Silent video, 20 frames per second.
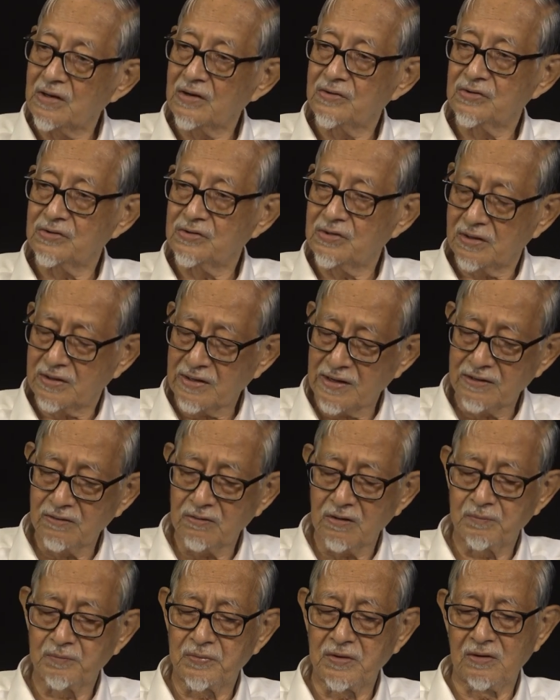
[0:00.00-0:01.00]
That is the kind
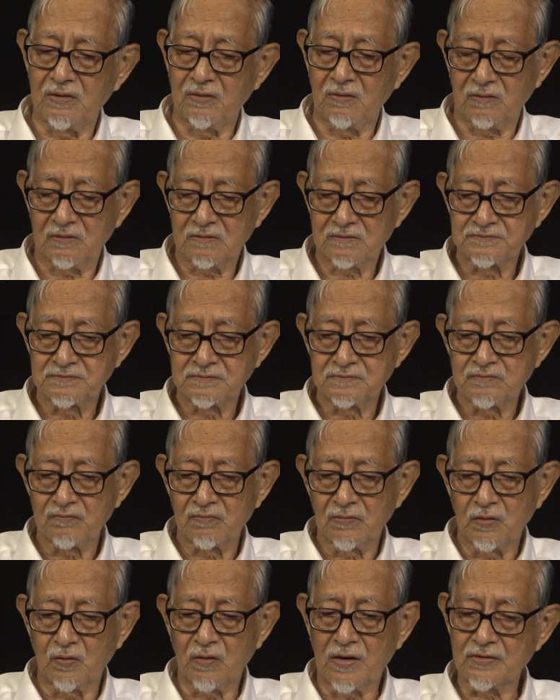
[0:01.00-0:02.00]
of appeal, you know.
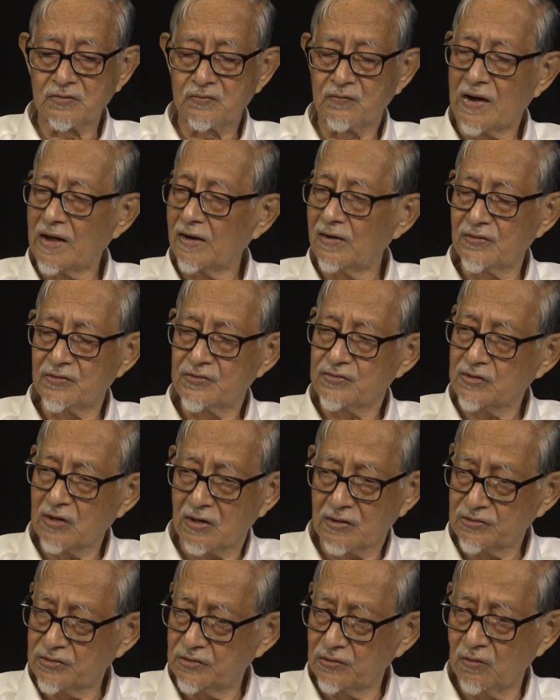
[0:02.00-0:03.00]
Yes. Once violence
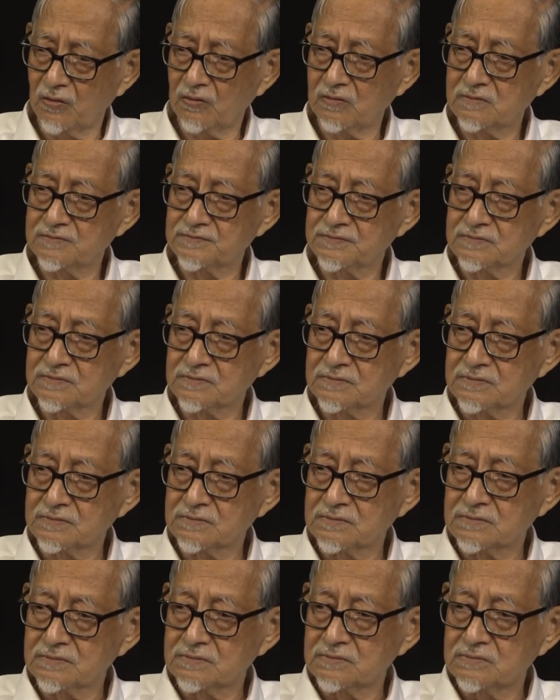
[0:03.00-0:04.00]
starts, you know,
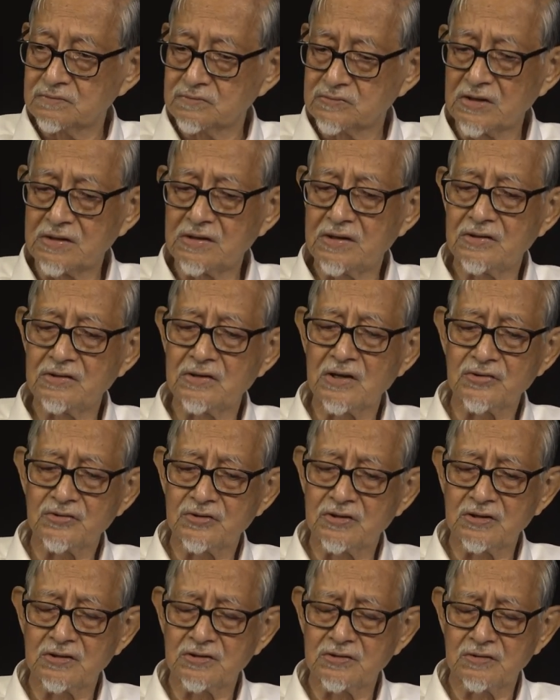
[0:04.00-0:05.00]
then
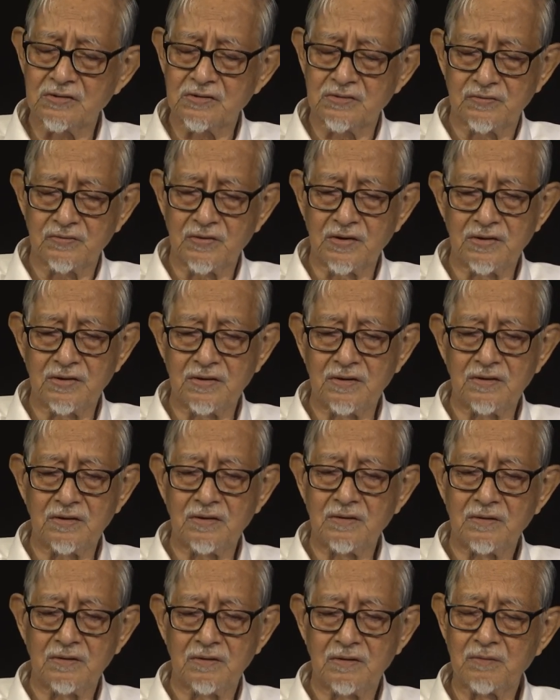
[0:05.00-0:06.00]
injustice is
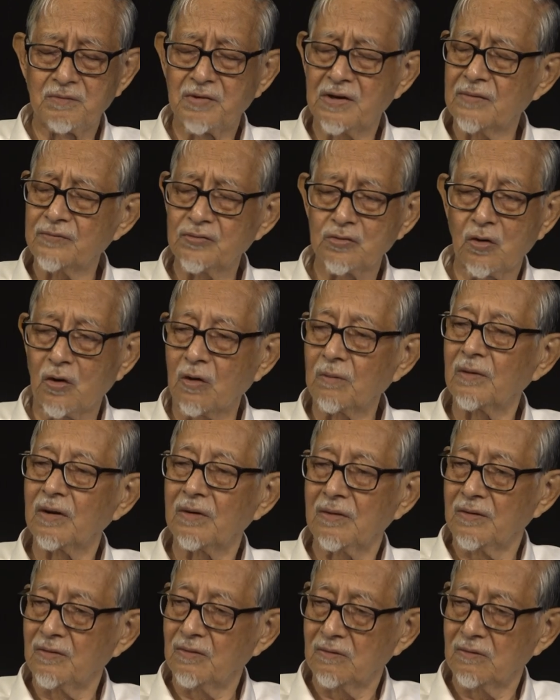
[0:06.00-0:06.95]
very, it becomes normal, you